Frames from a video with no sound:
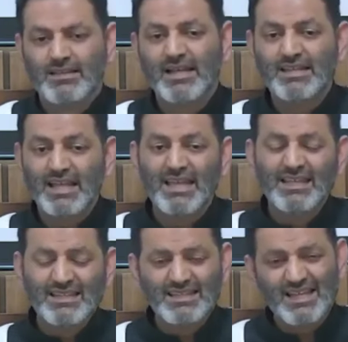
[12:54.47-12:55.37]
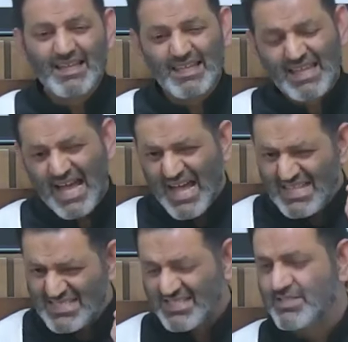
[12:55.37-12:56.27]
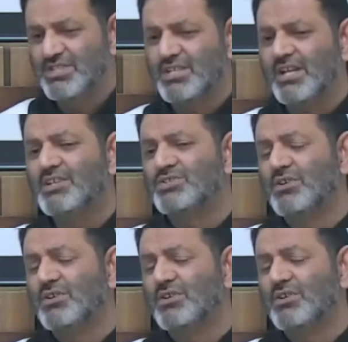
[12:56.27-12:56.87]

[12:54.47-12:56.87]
that in the last years